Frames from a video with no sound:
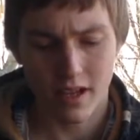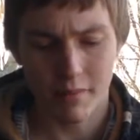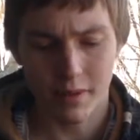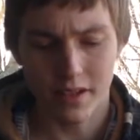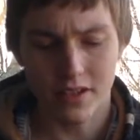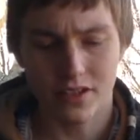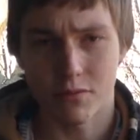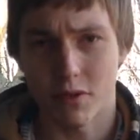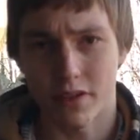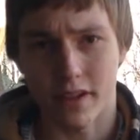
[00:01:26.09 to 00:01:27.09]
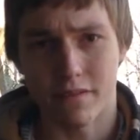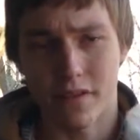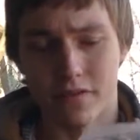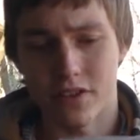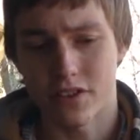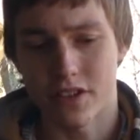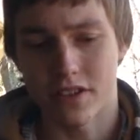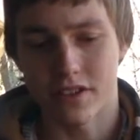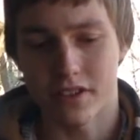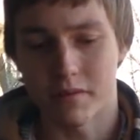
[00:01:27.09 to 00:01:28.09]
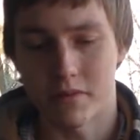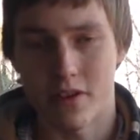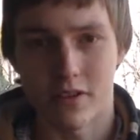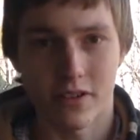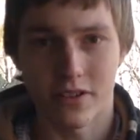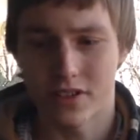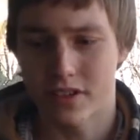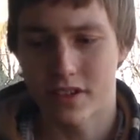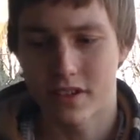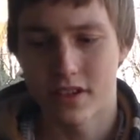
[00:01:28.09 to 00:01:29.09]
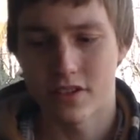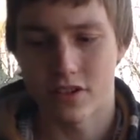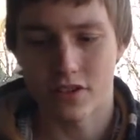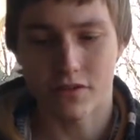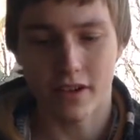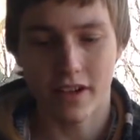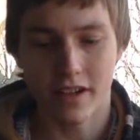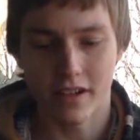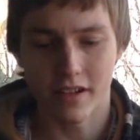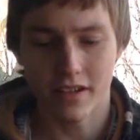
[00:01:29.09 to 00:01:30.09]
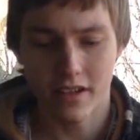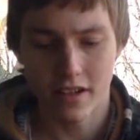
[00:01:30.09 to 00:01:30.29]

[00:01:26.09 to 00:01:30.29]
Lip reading: I mean, this is worth like $50 or $60 just right here.